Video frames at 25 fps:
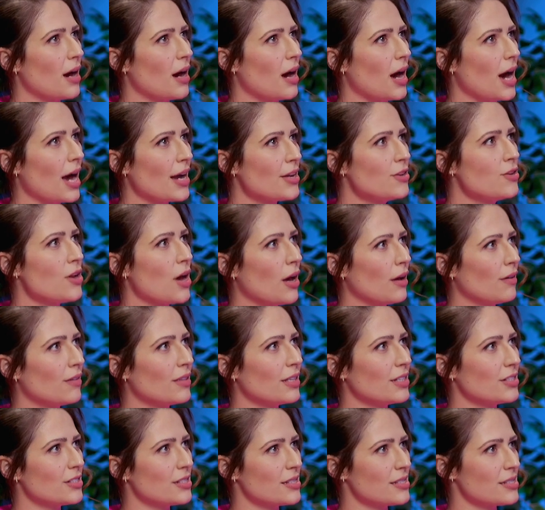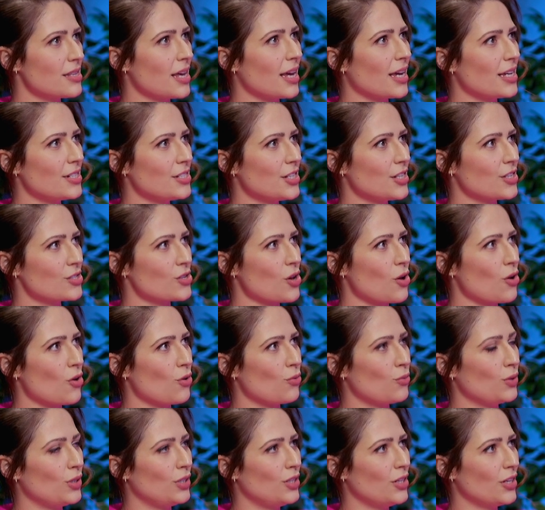I know that society as a whole
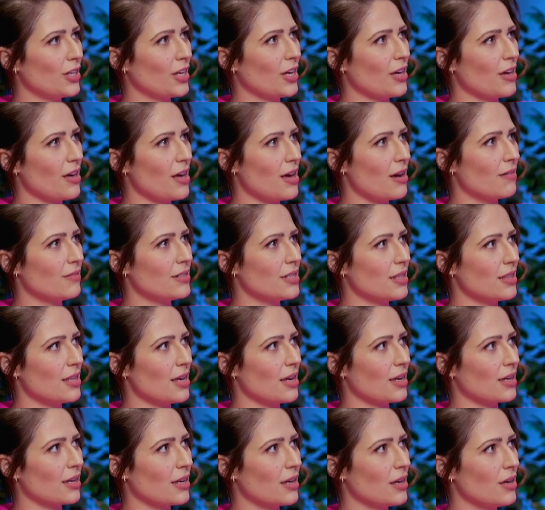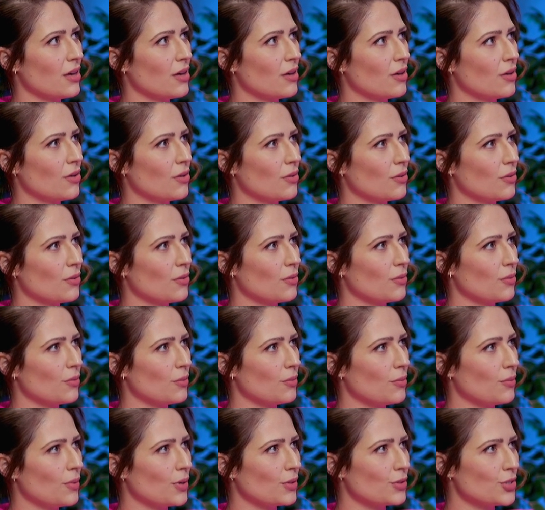will look at her and think,
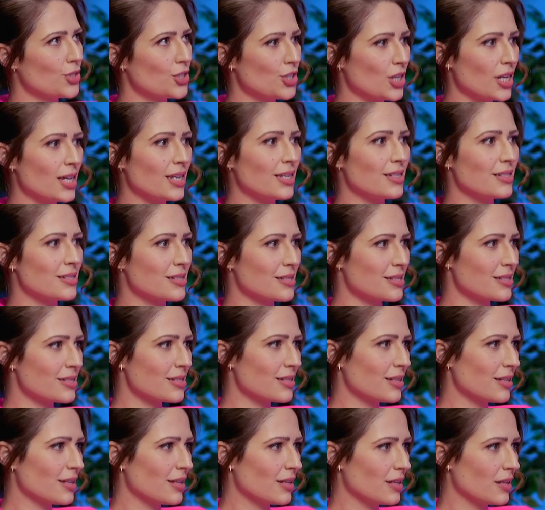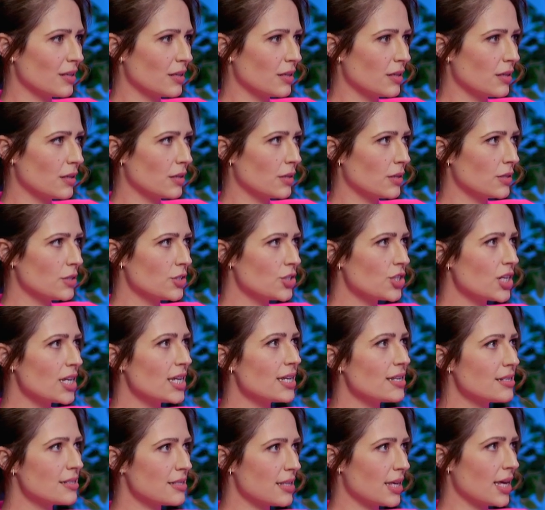well, she's she
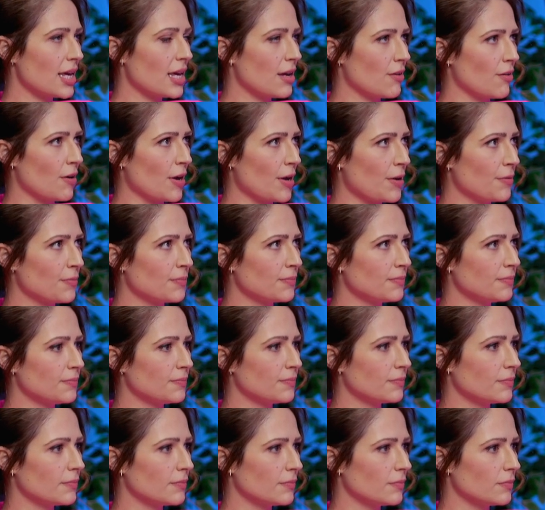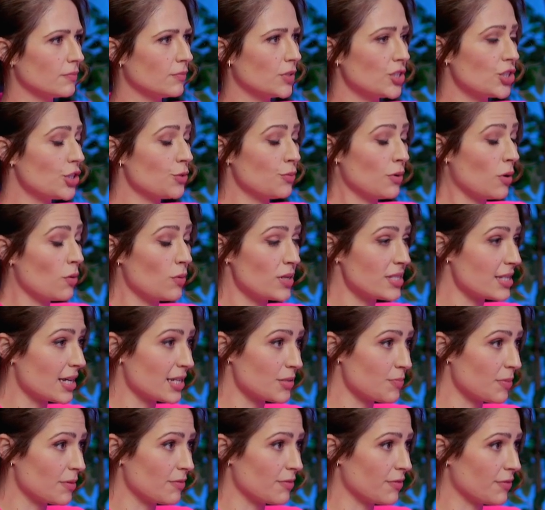is the hero. She always has
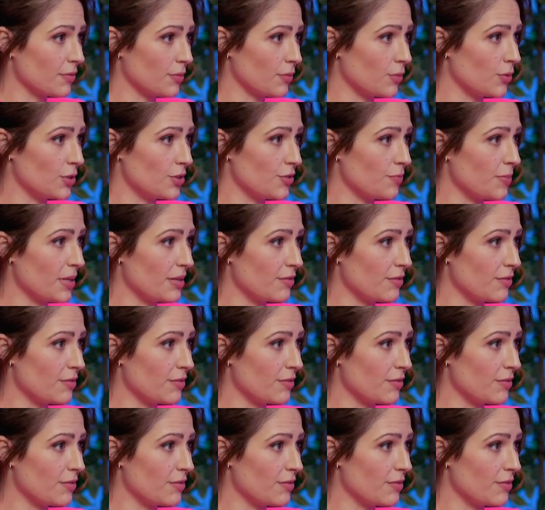been, would have been